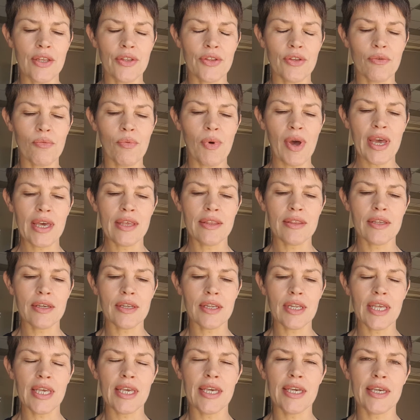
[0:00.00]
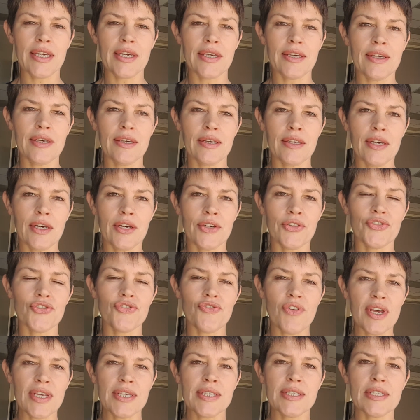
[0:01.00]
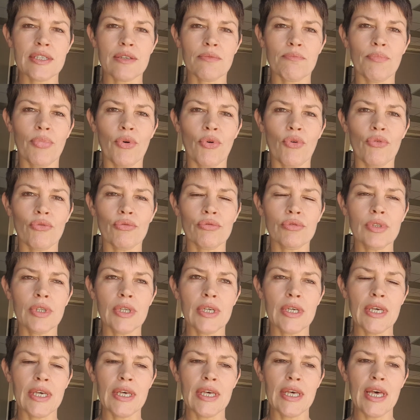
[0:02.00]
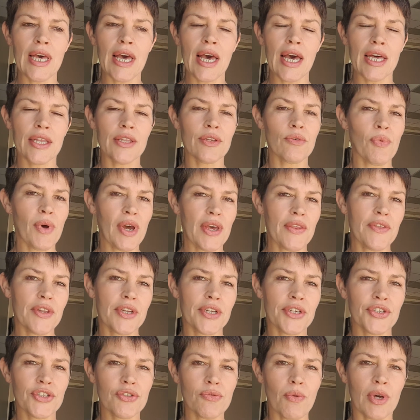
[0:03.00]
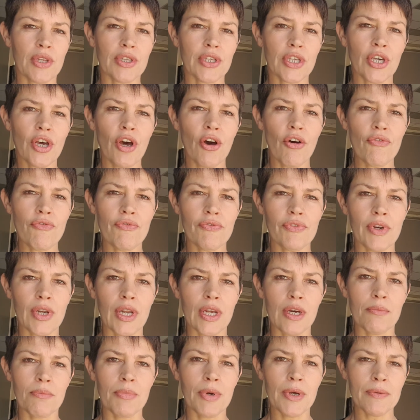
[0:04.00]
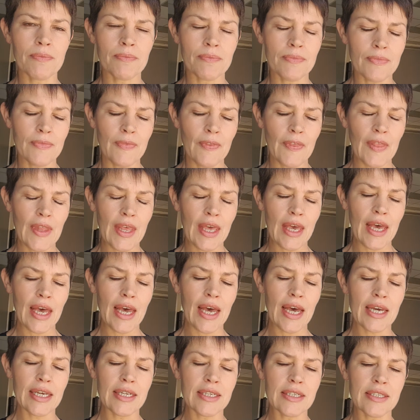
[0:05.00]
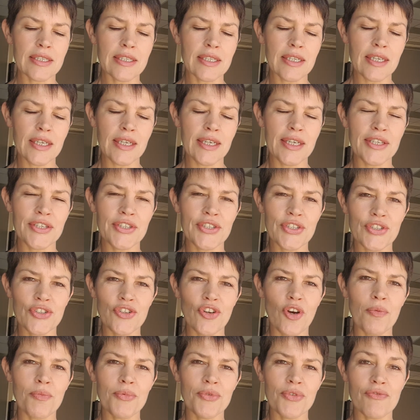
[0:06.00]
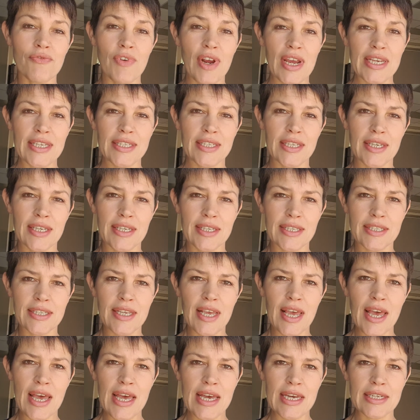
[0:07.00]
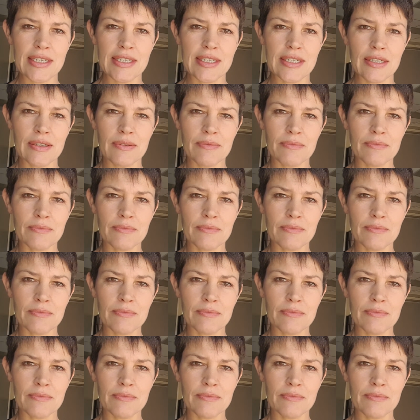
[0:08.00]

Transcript: the way that he addressed the ball and the way that he swung the golf club. And he stopped raising his head.